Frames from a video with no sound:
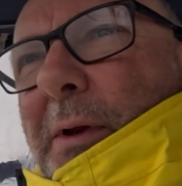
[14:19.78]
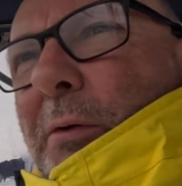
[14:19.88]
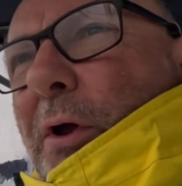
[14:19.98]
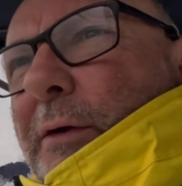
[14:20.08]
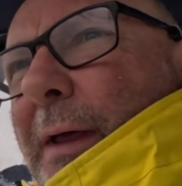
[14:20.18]
I'm
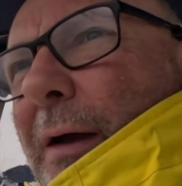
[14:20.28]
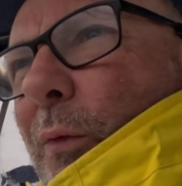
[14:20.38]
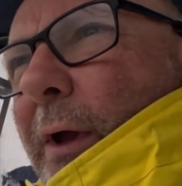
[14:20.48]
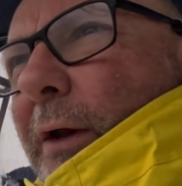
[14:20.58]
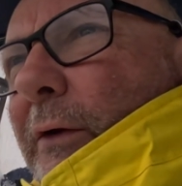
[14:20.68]
going
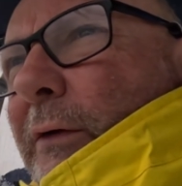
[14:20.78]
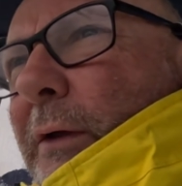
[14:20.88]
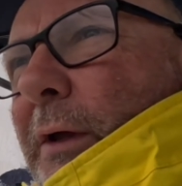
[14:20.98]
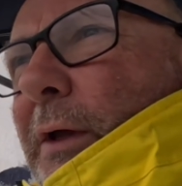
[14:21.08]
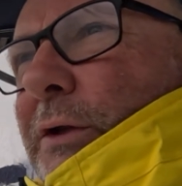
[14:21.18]
downwind,
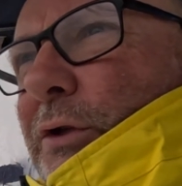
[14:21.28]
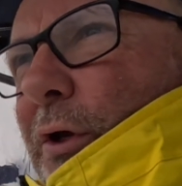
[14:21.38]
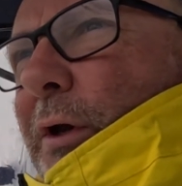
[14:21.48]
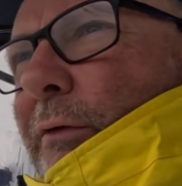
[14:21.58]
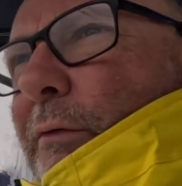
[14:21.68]
so I
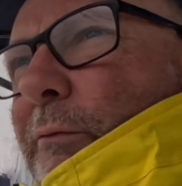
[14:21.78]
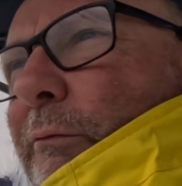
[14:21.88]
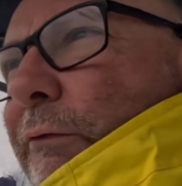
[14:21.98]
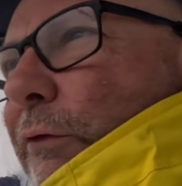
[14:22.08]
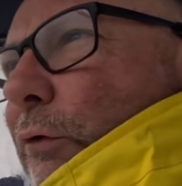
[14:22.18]
could have the
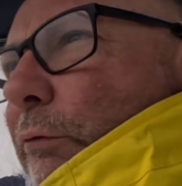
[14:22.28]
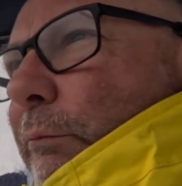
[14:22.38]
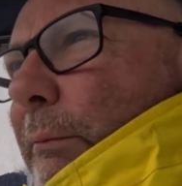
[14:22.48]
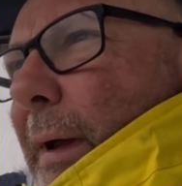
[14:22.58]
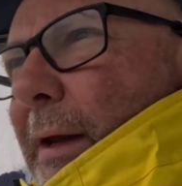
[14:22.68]
full
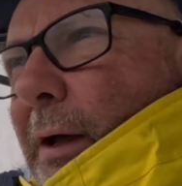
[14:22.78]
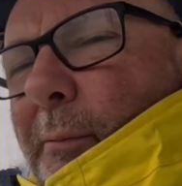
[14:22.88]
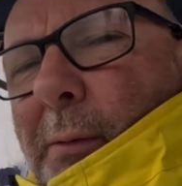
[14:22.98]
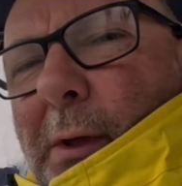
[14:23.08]
main up,